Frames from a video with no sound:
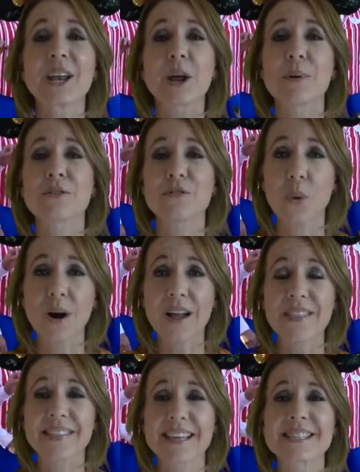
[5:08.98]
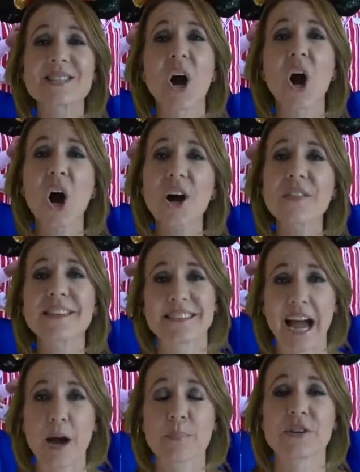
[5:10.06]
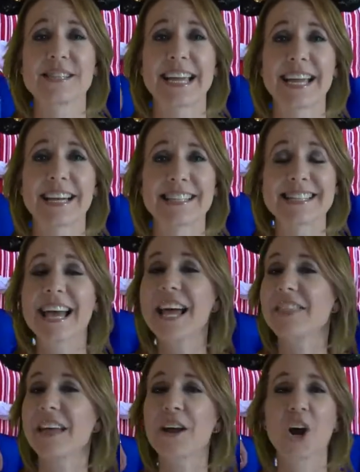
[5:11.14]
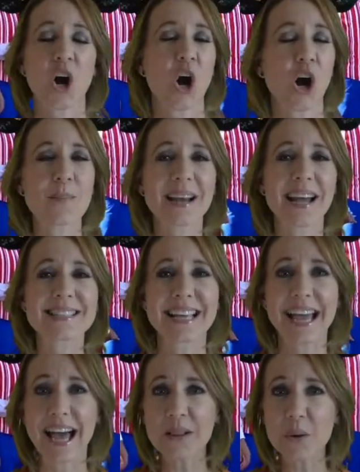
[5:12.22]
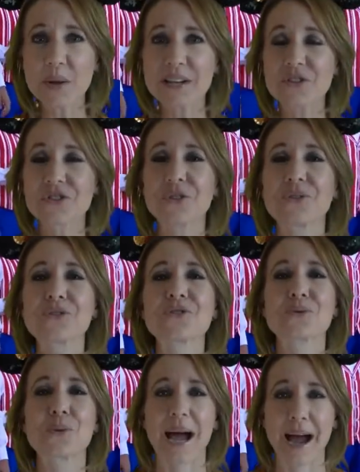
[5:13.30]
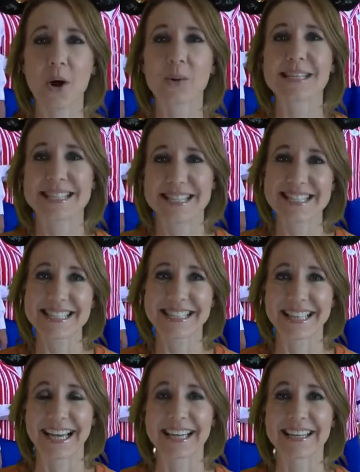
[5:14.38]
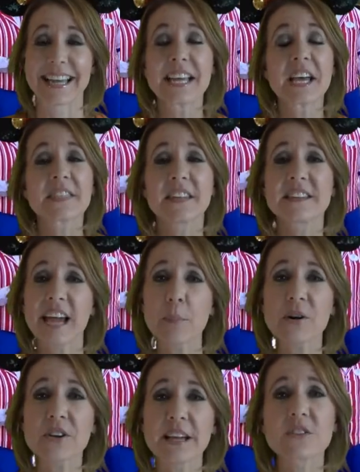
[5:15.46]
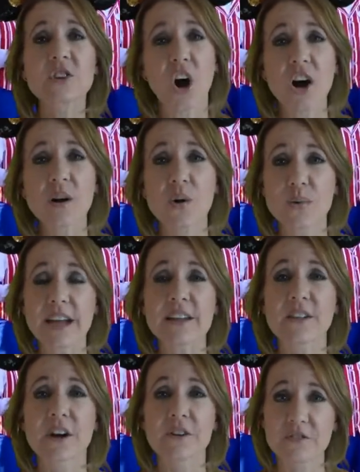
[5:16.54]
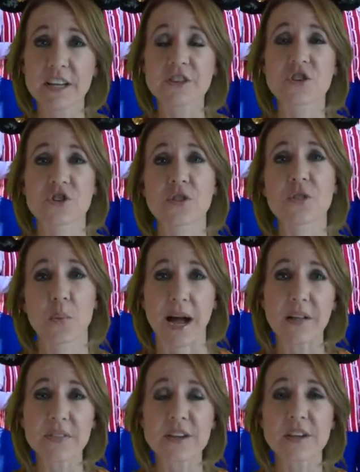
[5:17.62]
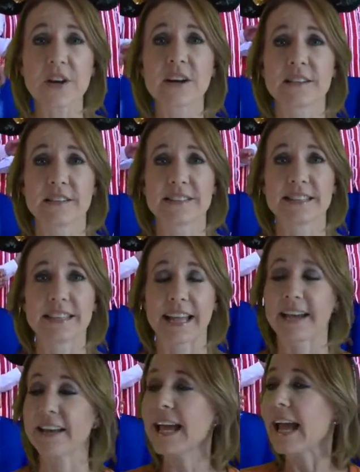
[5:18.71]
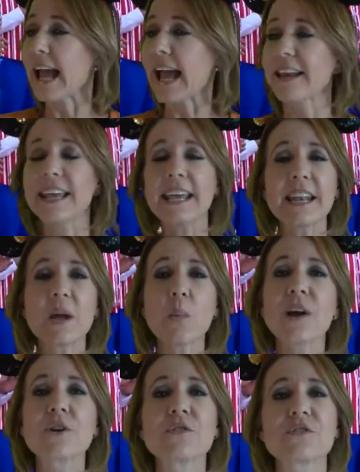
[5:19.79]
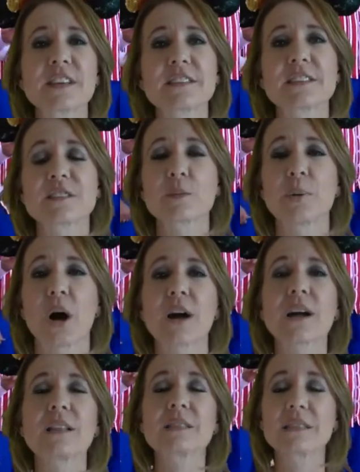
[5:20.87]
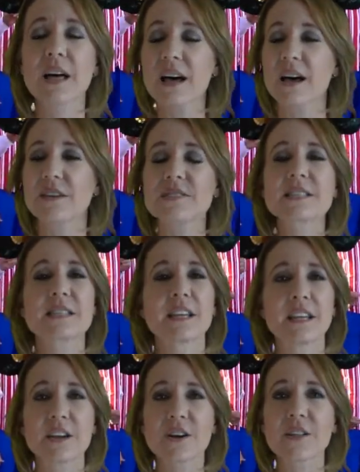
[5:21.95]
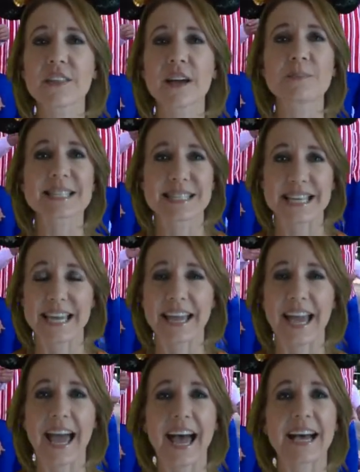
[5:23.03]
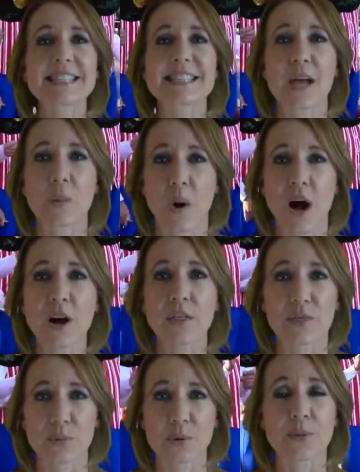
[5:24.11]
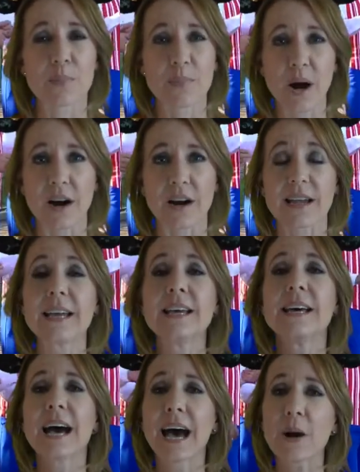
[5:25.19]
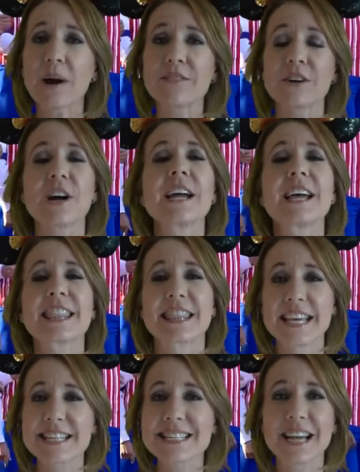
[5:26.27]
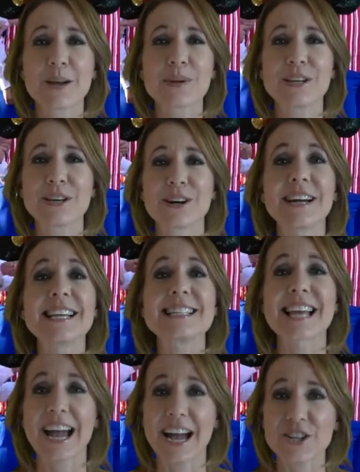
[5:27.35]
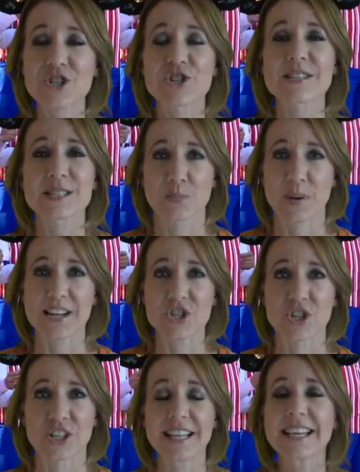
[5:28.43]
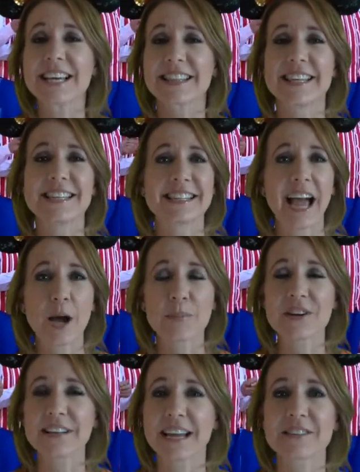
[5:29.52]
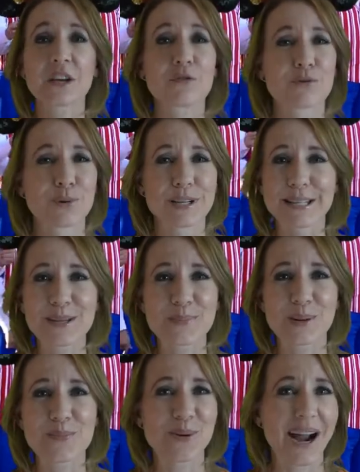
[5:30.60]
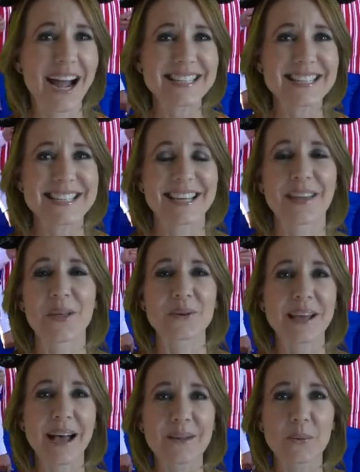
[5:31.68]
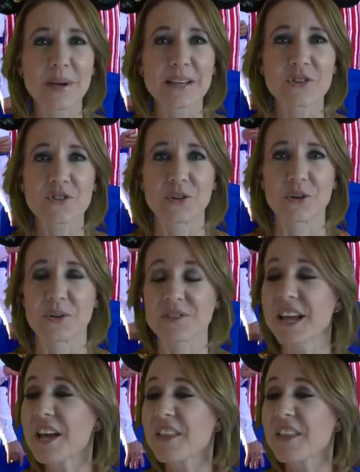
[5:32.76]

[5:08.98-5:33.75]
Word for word: Number four on the list are the Dapper Dans. They are harmonizing Halloween tunes throughout Disneyland. The Dapper Dans are a regular fixture throughout the year in Disneyland, and anyone who visits the park loves to hear them sing as they walk through the park. However, this time of year is extra special. The Dapper Dans have really been practicing those Halloween tunes.